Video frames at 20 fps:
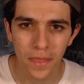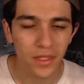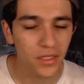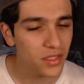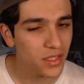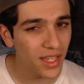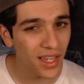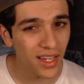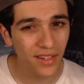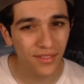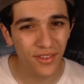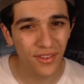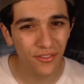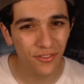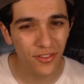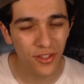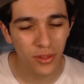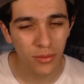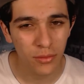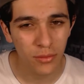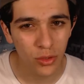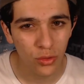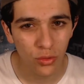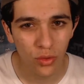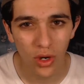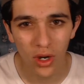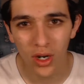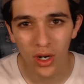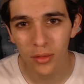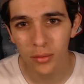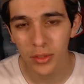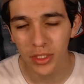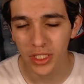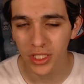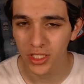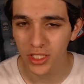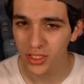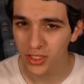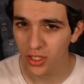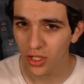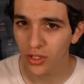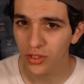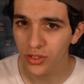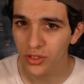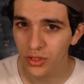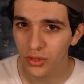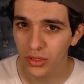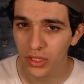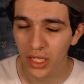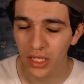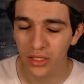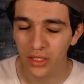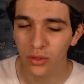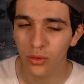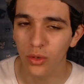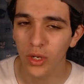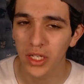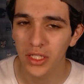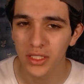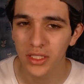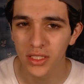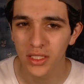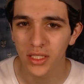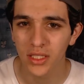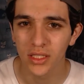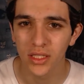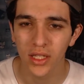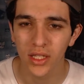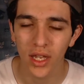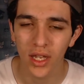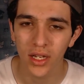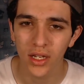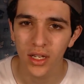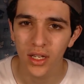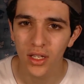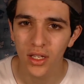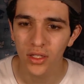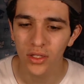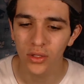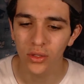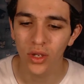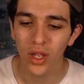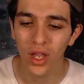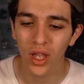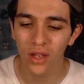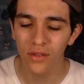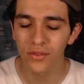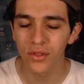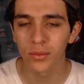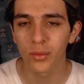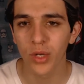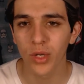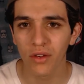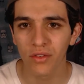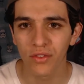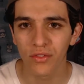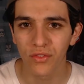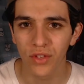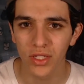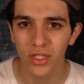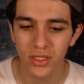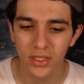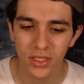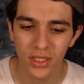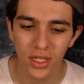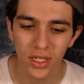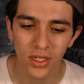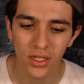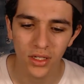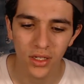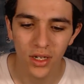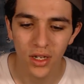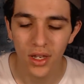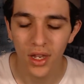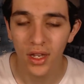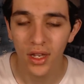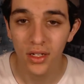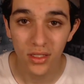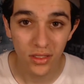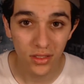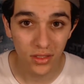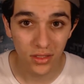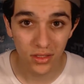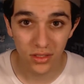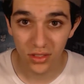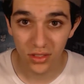it's kind of a film noir, but it is also that quest in that you have your private investigator and he's